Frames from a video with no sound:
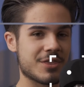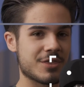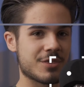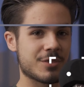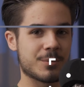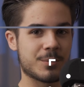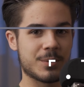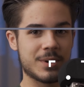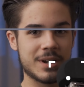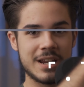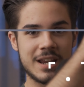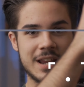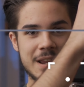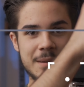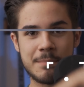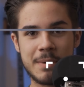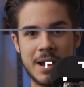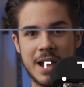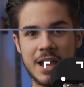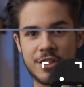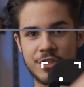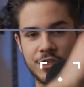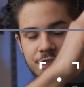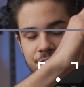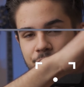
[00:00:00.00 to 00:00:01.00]
three
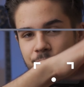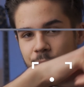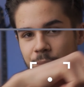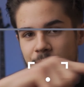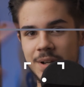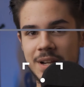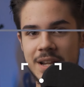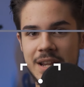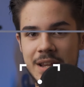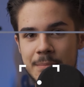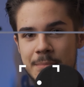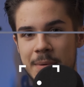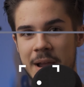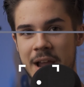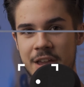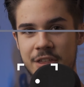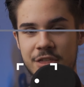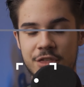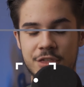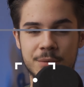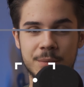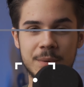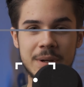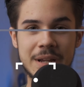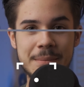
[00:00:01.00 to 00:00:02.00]
by three by
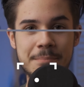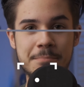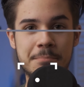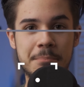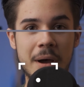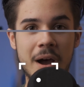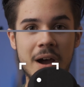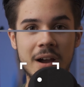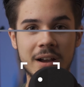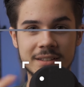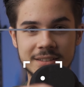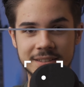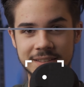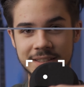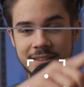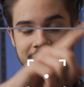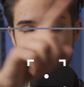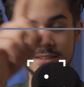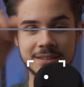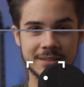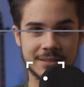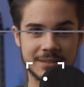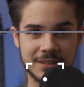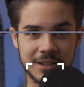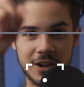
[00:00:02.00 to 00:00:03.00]
three
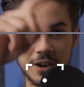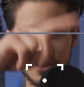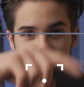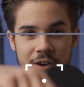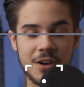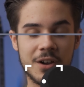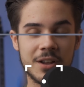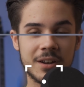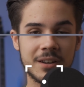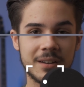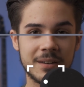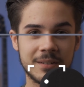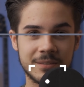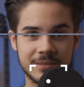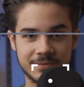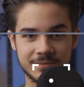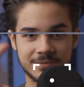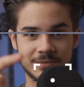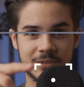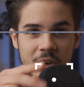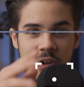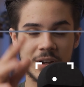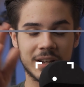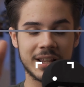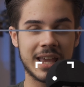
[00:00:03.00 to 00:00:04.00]
boxes on
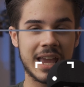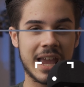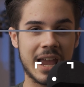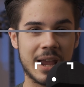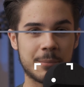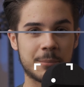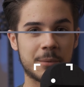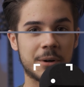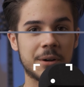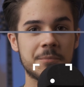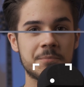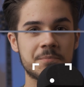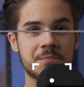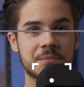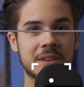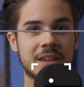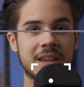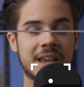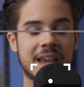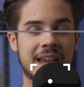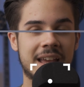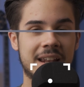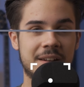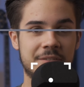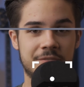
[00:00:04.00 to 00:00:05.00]
on a camera.
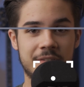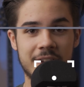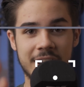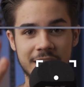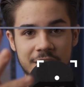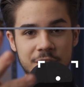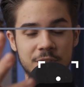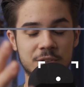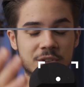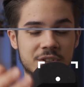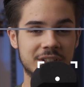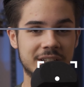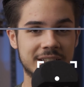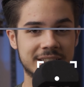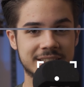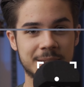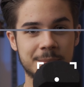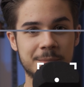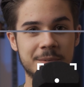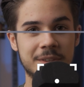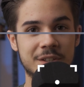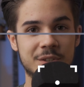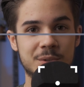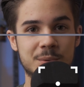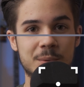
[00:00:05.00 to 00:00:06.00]
And in fact, you're seeing
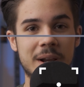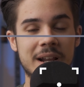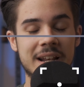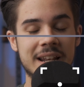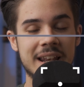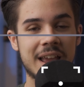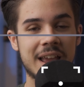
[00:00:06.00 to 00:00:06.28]
some of this right